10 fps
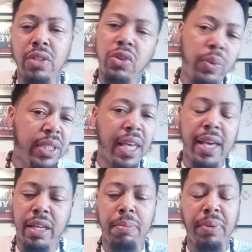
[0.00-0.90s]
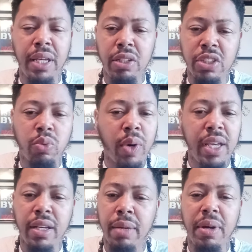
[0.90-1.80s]
So we can't complain. Just
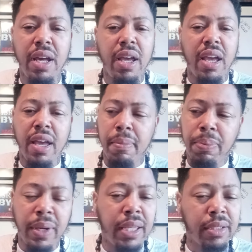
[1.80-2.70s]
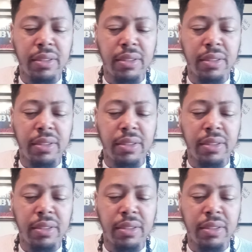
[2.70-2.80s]
wake up and pray.